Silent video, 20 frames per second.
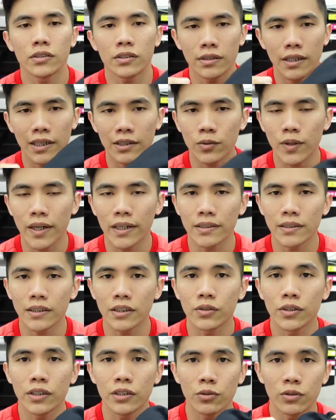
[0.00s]
That's why I say
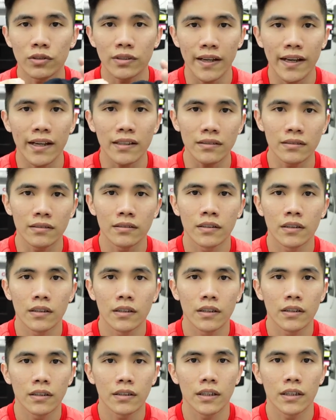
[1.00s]
you need to test.
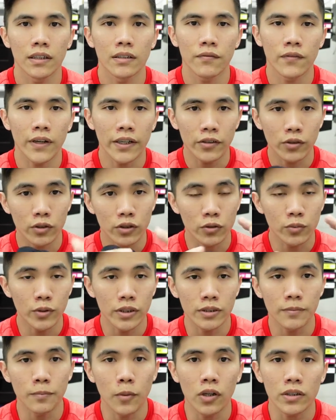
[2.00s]
Okay, find your
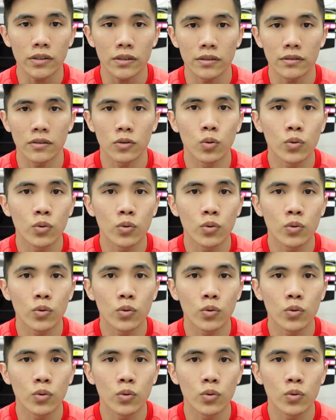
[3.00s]
sweet spots.